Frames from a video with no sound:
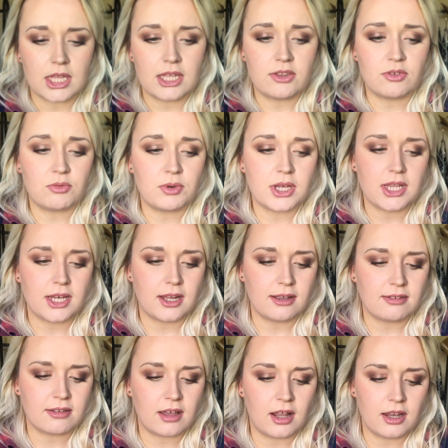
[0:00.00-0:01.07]
It's a really
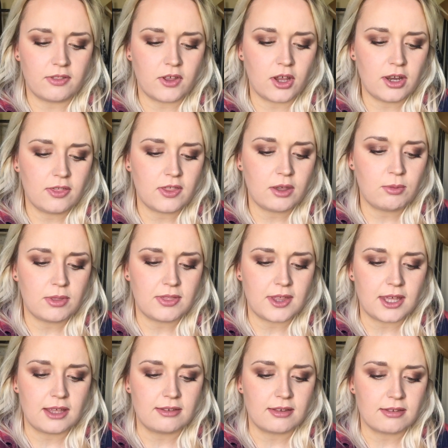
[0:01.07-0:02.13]
nice colour. The only thing with
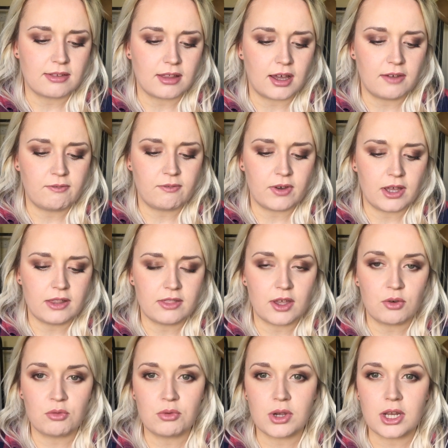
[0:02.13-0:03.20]
these is that I find
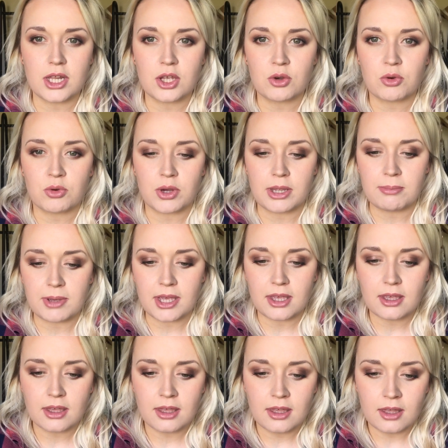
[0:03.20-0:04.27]
they're really
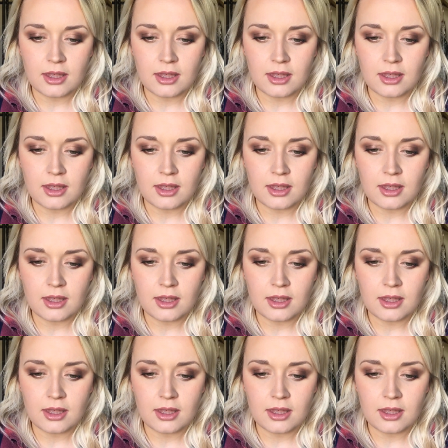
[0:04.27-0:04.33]
creamy,